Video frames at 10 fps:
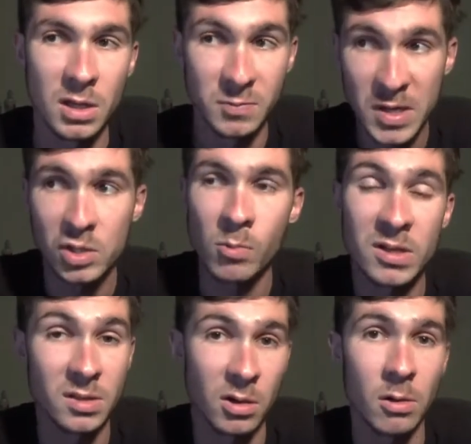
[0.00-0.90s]
especially
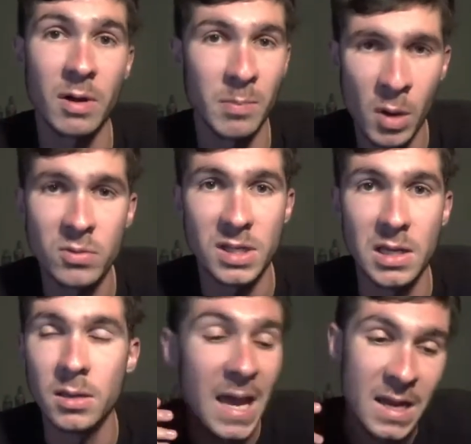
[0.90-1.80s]
ones that are already
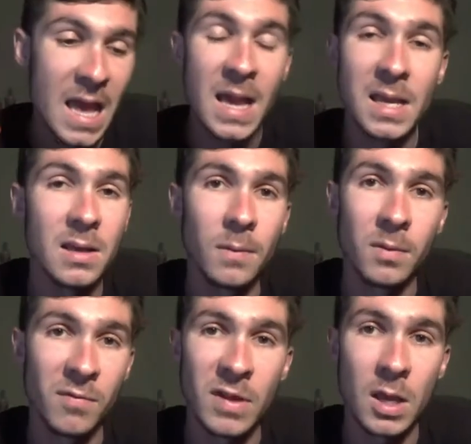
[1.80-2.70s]
posted, and edit
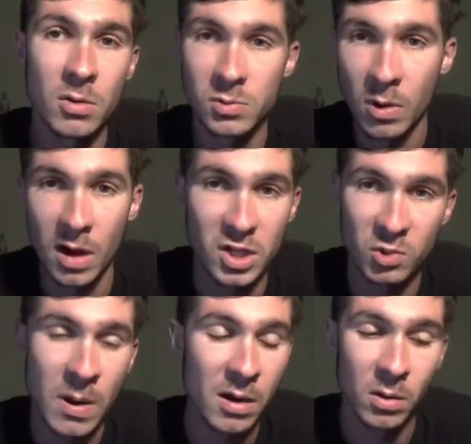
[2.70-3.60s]
the videos where I
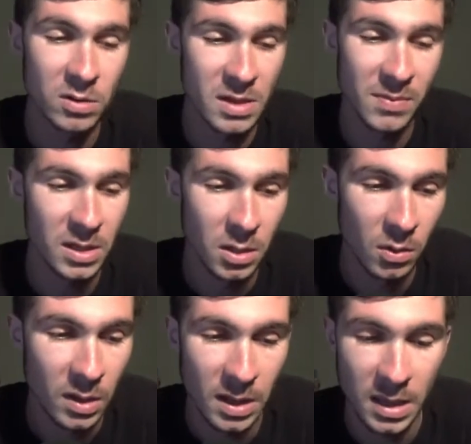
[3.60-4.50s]
swear or something, you know,
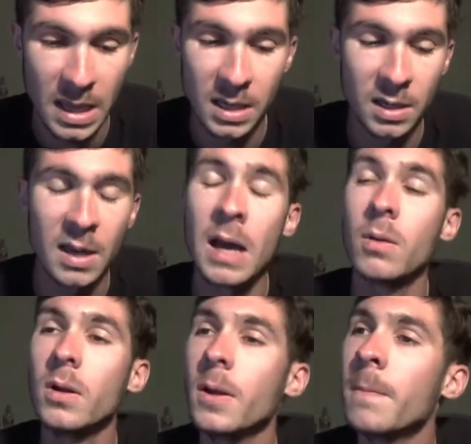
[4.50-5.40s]
edit it out.